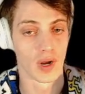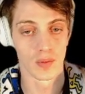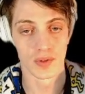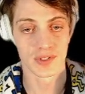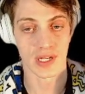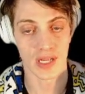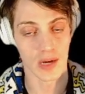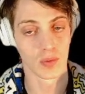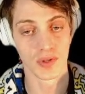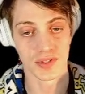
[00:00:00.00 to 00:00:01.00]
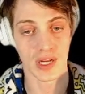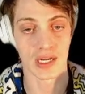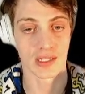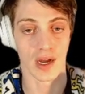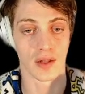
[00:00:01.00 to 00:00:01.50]
I will
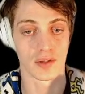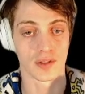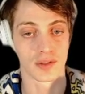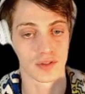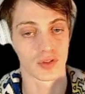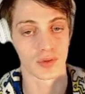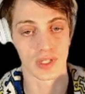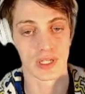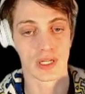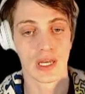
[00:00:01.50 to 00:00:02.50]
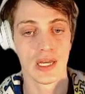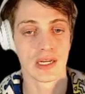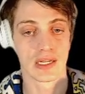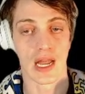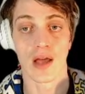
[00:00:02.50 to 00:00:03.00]
say Dollar Tree,
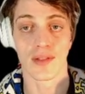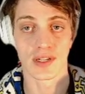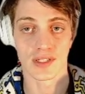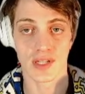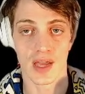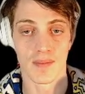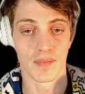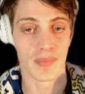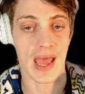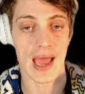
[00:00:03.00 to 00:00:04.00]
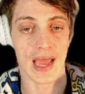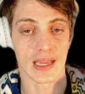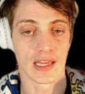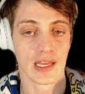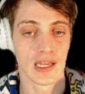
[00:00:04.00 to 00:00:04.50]
now that it's come
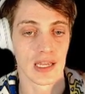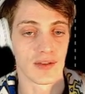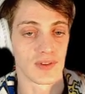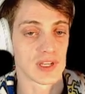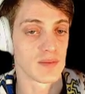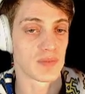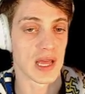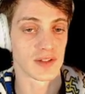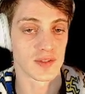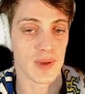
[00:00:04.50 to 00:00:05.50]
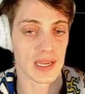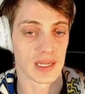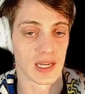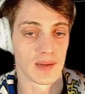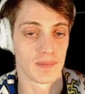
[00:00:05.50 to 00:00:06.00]
back, if it can bounce back
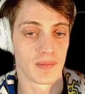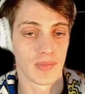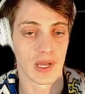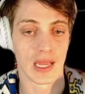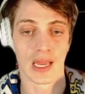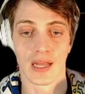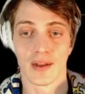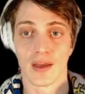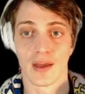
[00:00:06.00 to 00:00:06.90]
up and